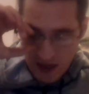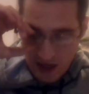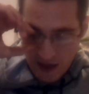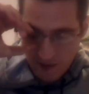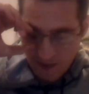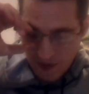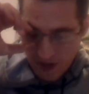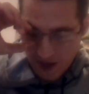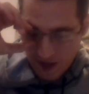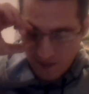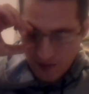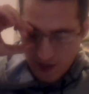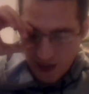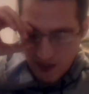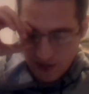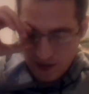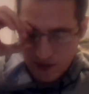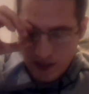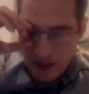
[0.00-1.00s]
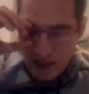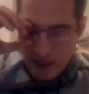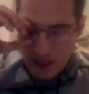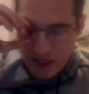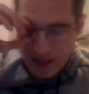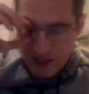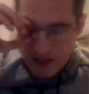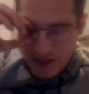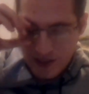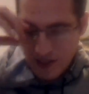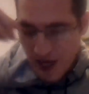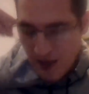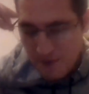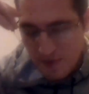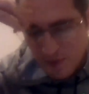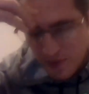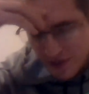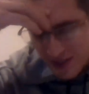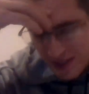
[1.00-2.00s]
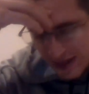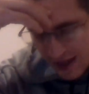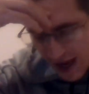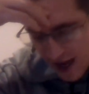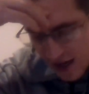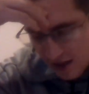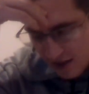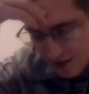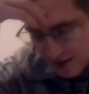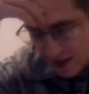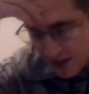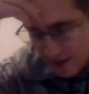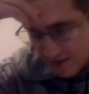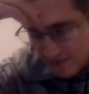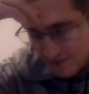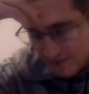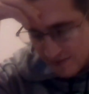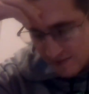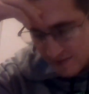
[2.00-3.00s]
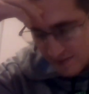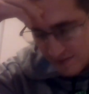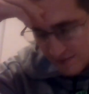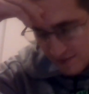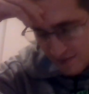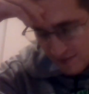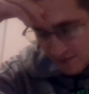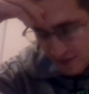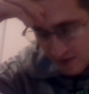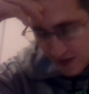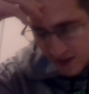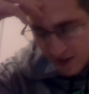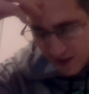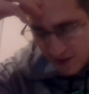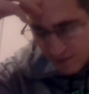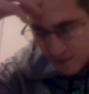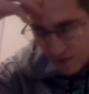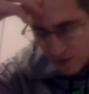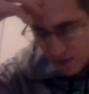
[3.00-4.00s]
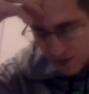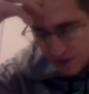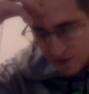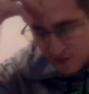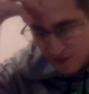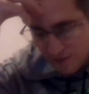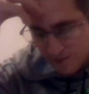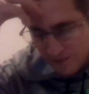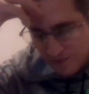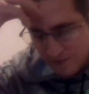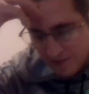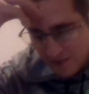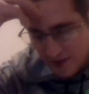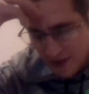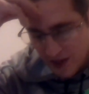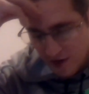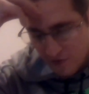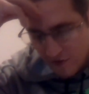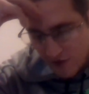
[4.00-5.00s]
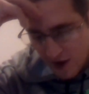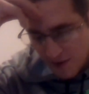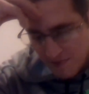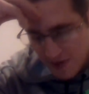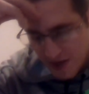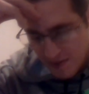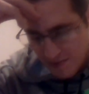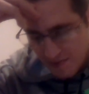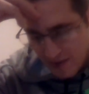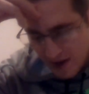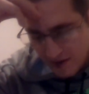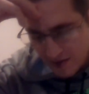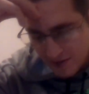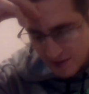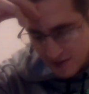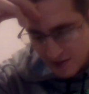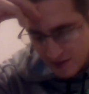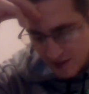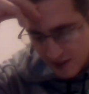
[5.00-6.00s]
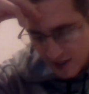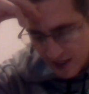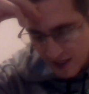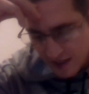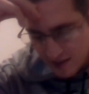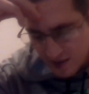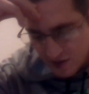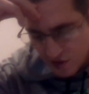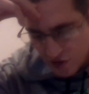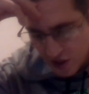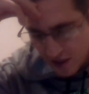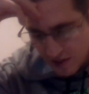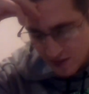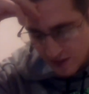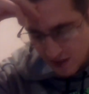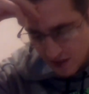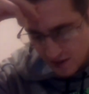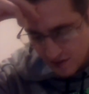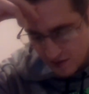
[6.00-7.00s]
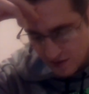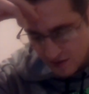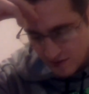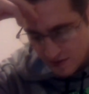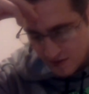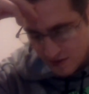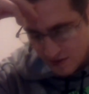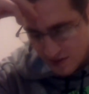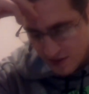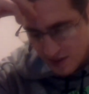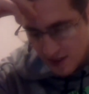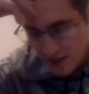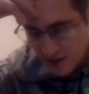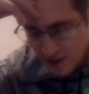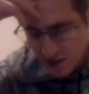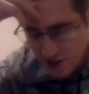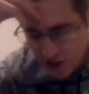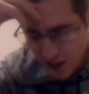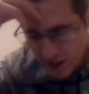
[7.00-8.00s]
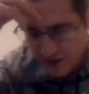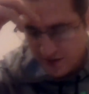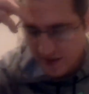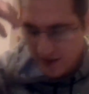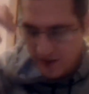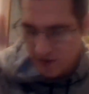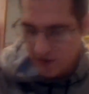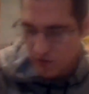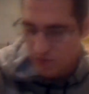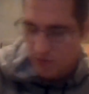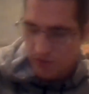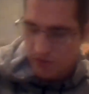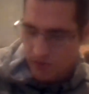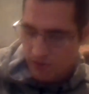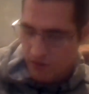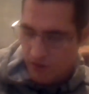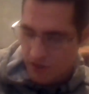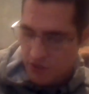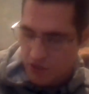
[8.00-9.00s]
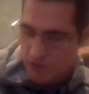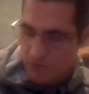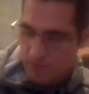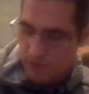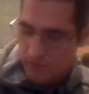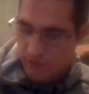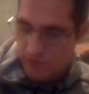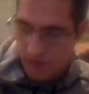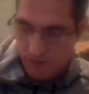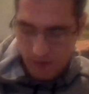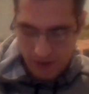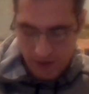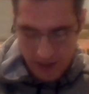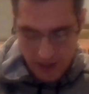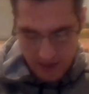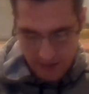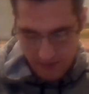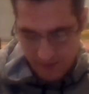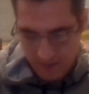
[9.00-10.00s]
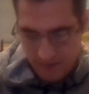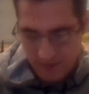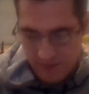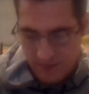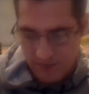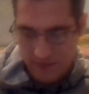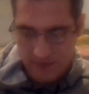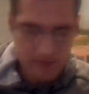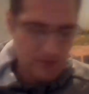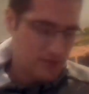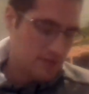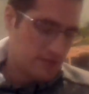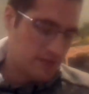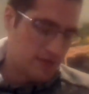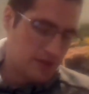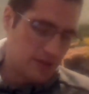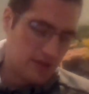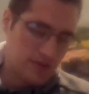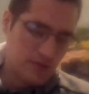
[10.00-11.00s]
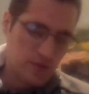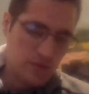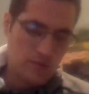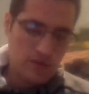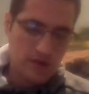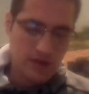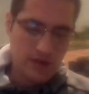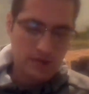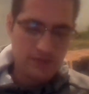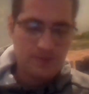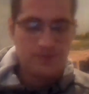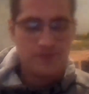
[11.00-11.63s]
Maccabees. Simon went to Galilee, all right, up north, and fought many battles against the Gentiles, and the Gentiles were crushed before him as well.